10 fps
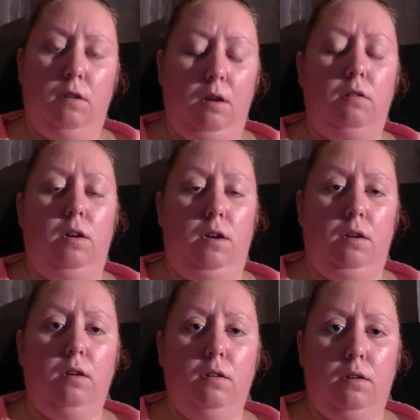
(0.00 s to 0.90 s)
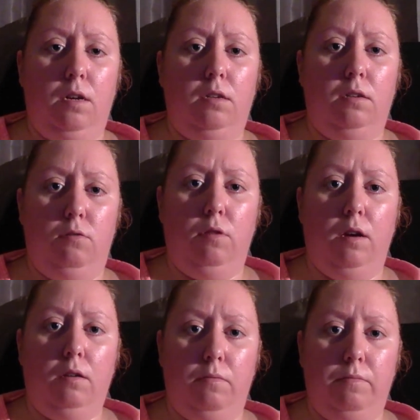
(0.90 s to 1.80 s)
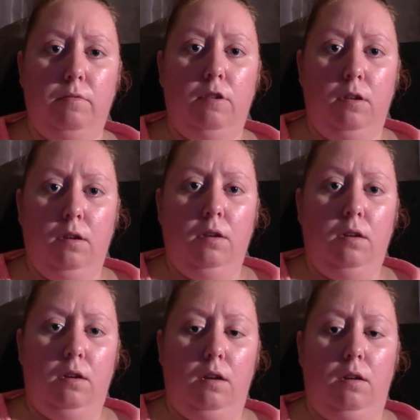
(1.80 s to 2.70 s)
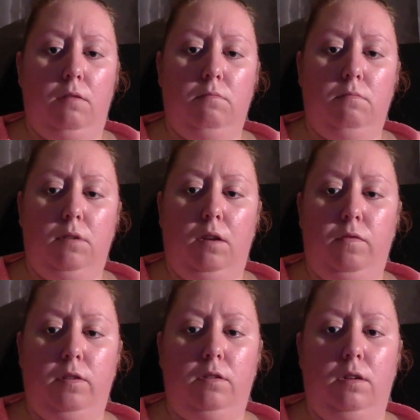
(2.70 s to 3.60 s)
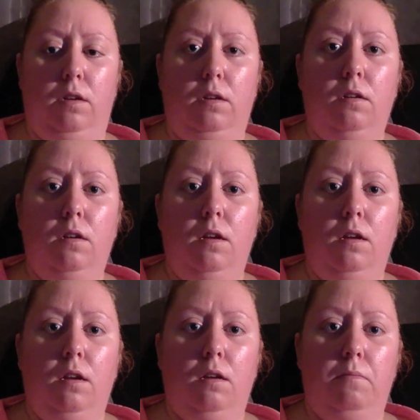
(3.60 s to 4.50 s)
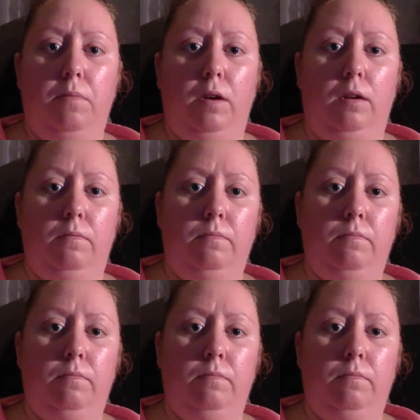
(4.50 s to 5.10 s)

Okay, I can do that. Definitely. But